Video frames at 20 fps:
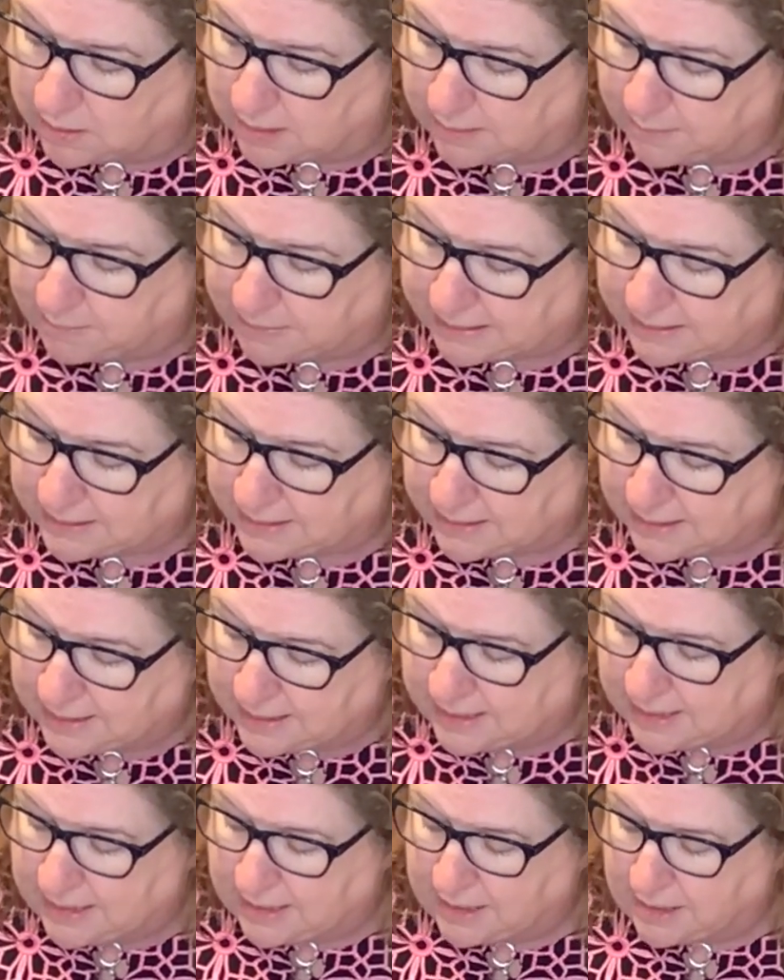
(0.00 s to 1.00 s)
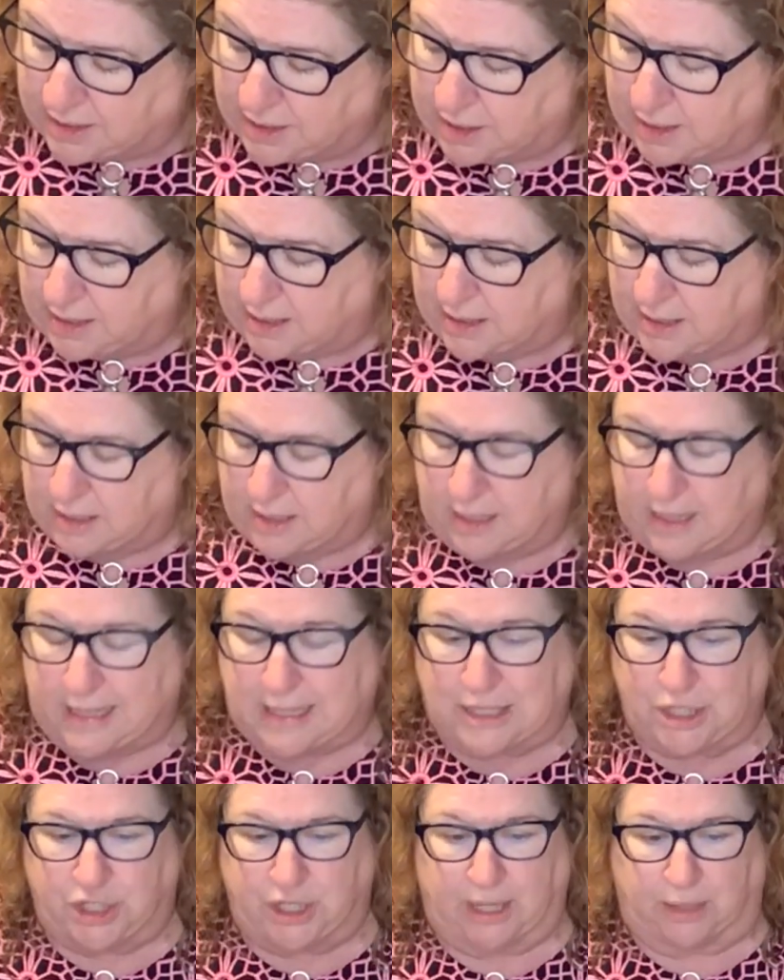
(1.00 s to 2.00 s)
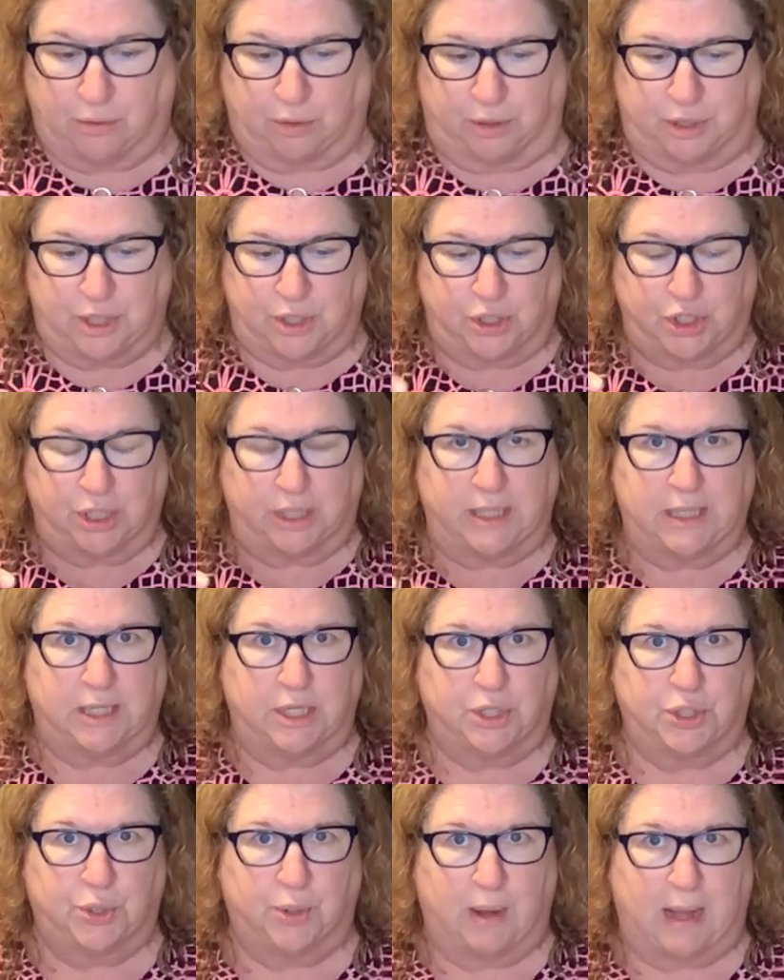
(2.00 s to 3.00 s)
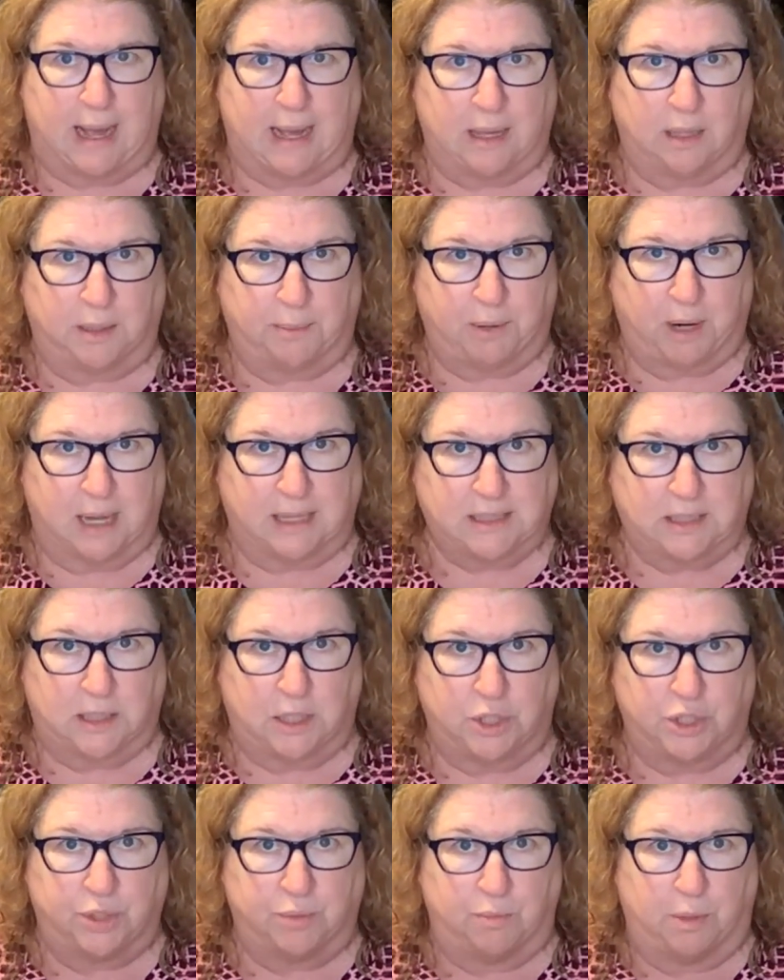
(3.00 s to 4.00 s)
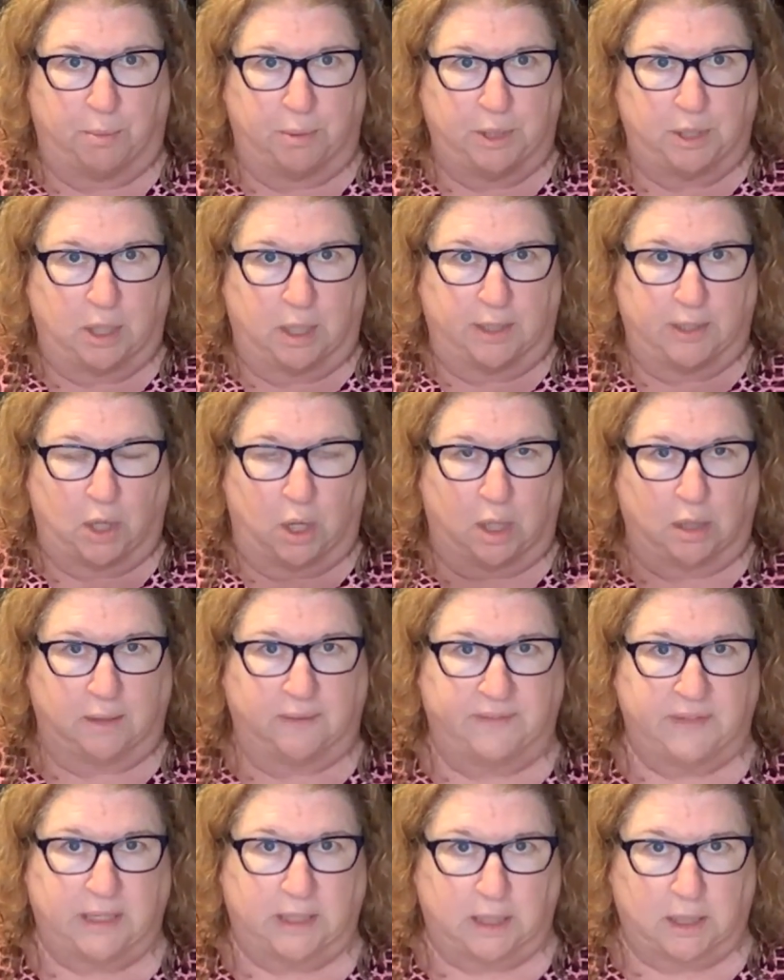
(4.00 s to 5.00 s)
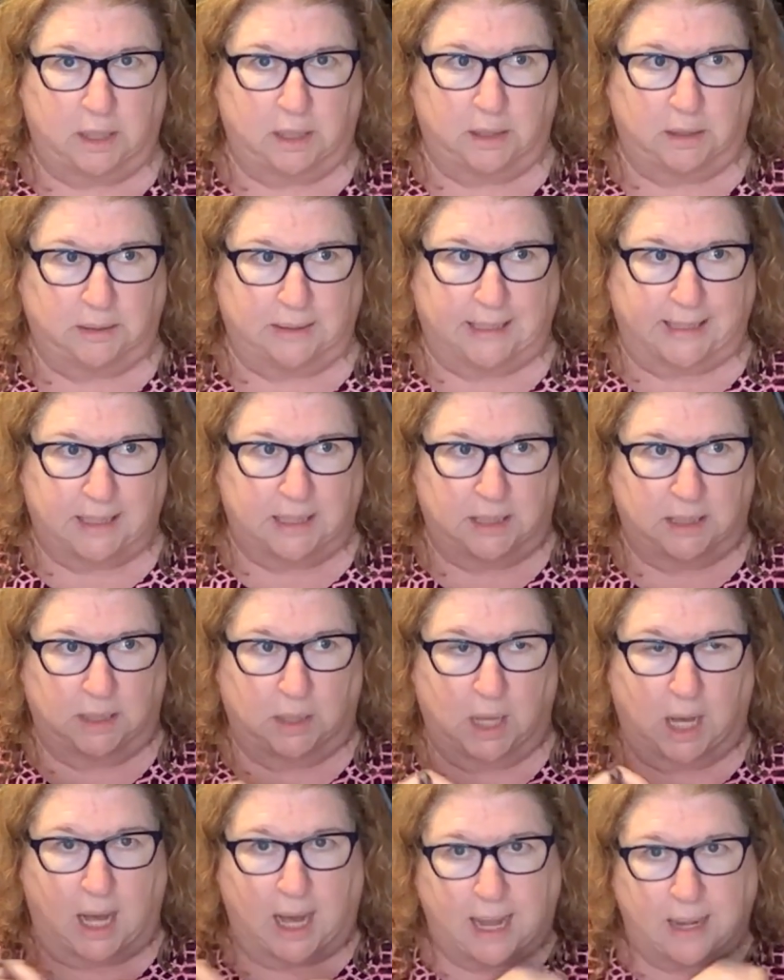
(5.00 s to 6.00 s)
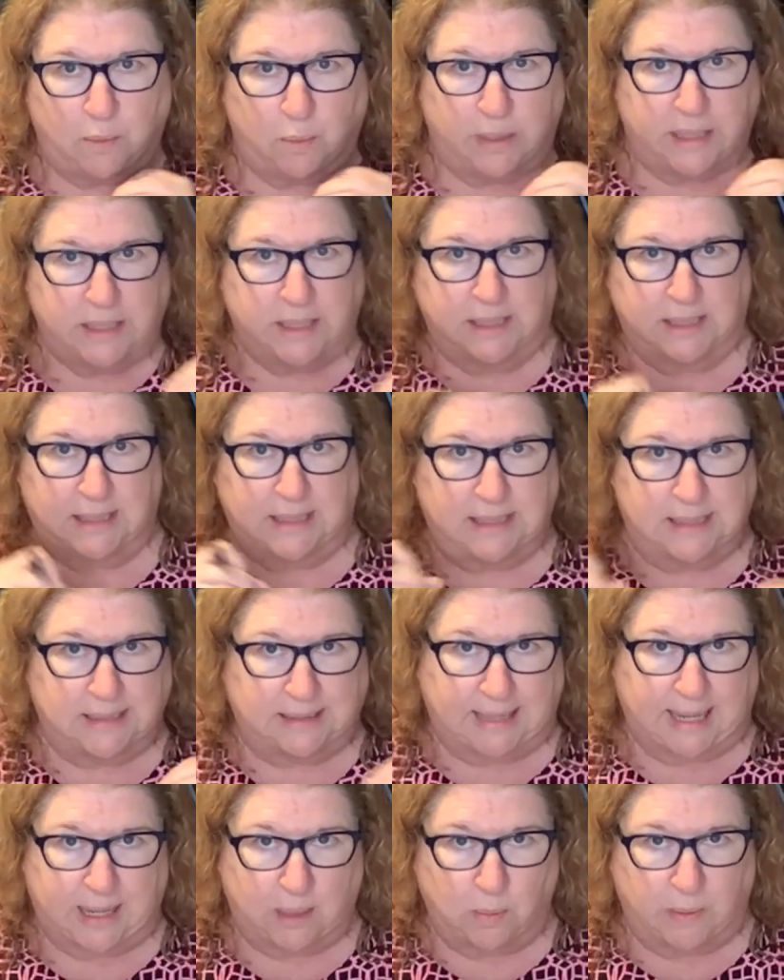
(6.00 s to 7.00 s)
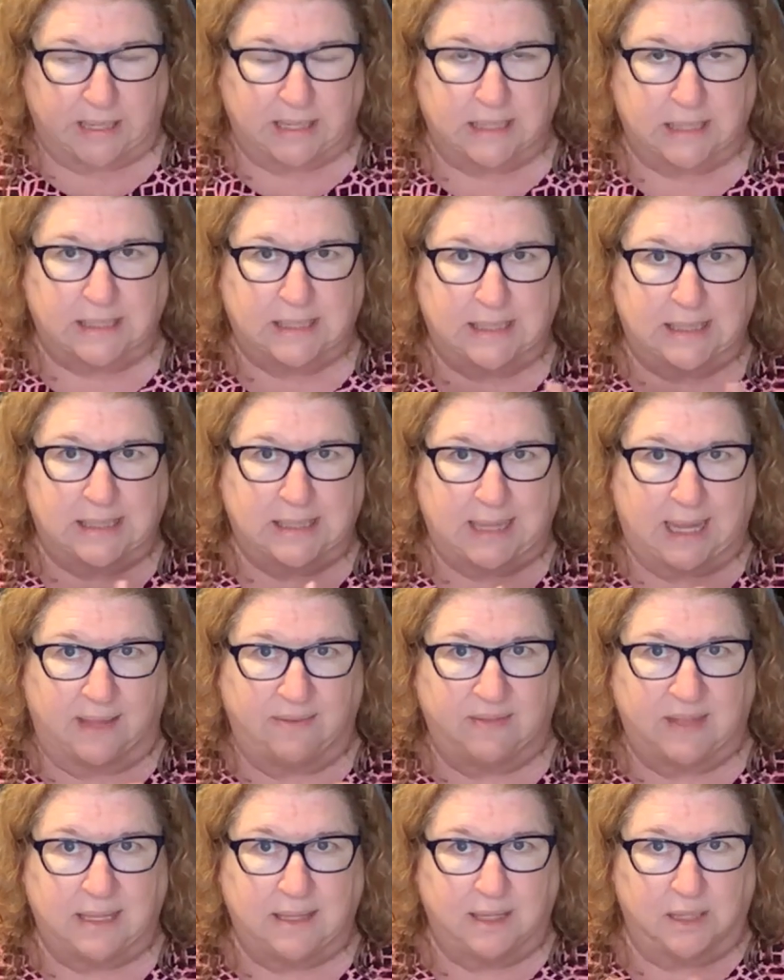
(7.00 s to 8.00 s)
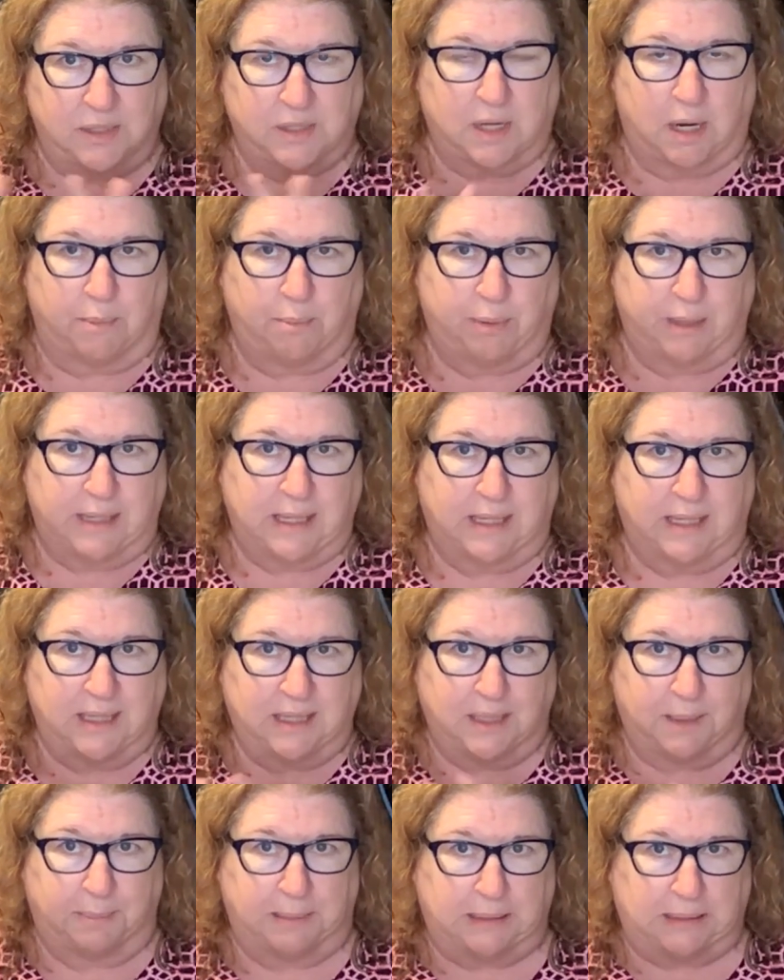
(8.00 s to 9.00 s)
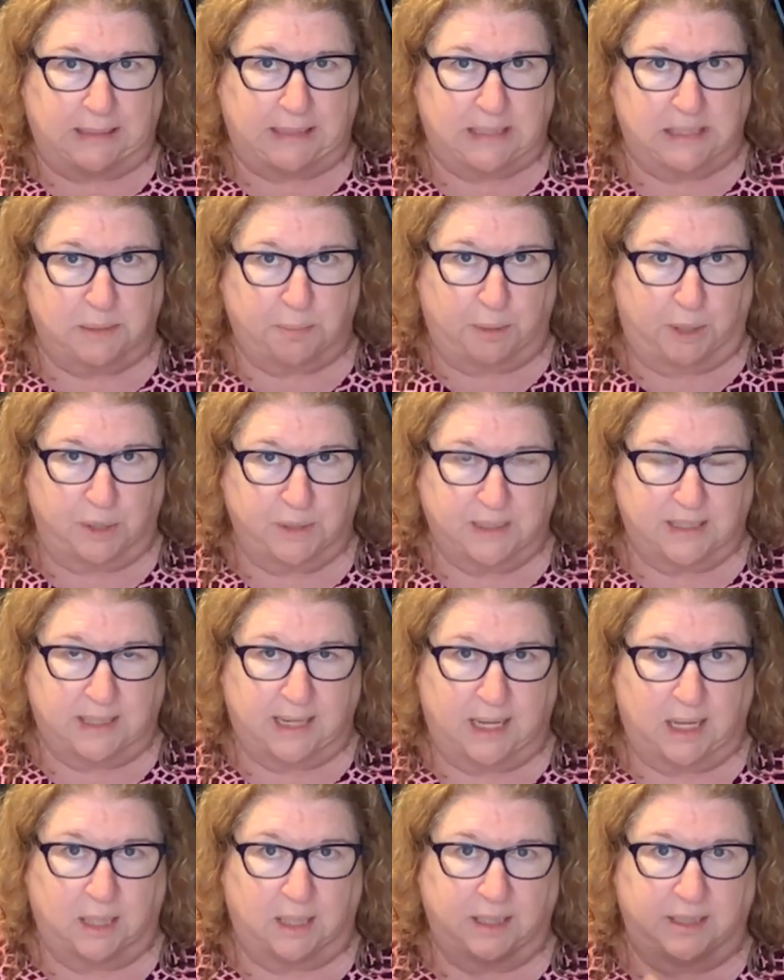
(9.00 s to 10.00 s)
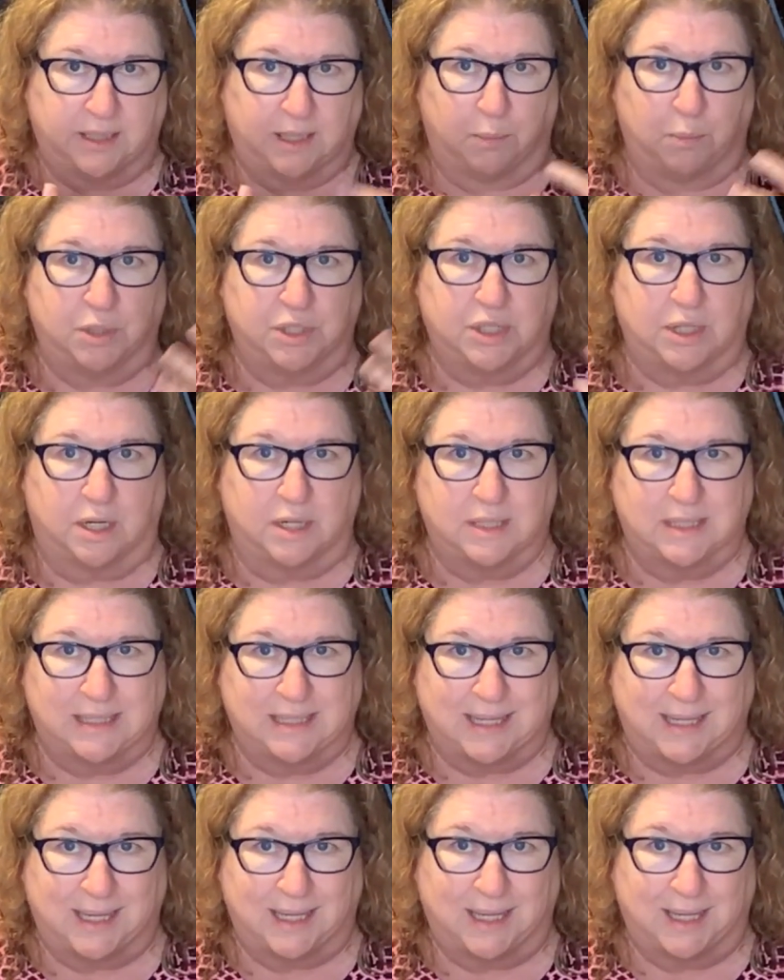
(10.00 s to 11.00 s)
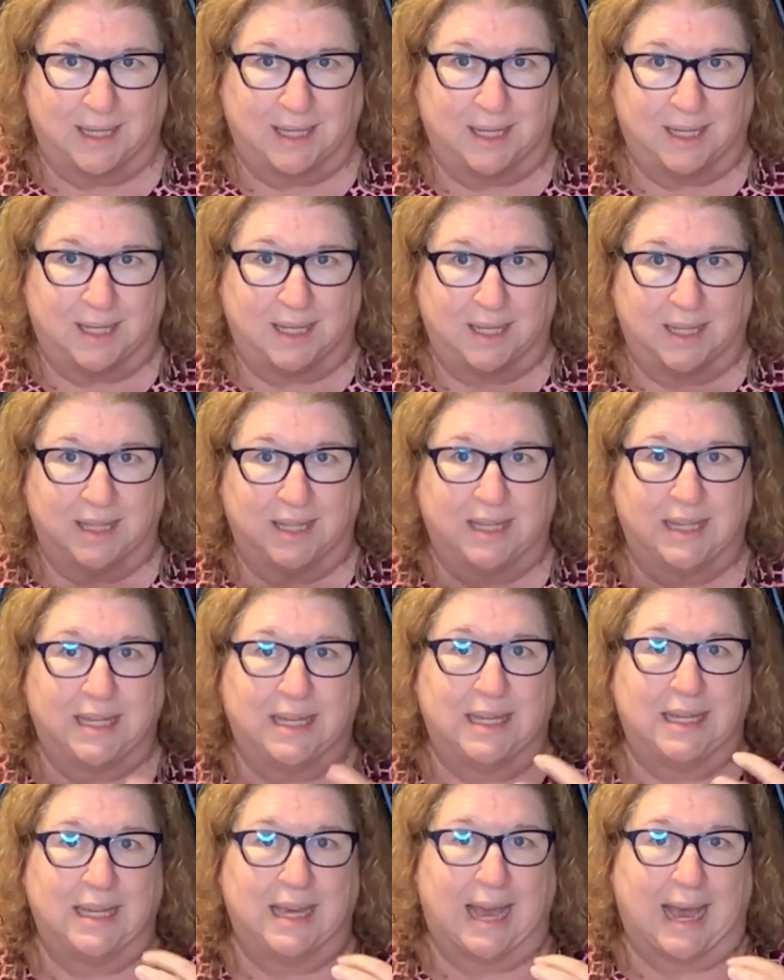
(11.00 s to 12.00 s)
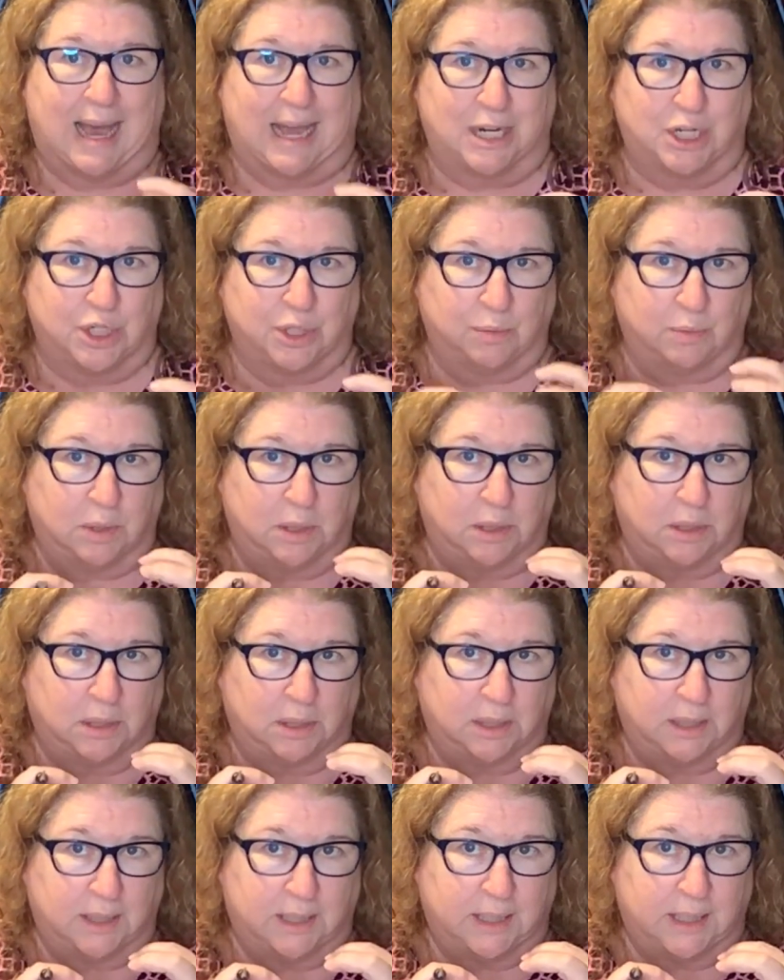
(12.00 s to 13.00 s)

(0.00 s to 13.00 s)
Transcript: But in general, usually in a trial, the prosecution will put on all of their like eyewitnesses, lay witnesses, and then they'll start bringing in the police personnel, and then we'll start seeing the actual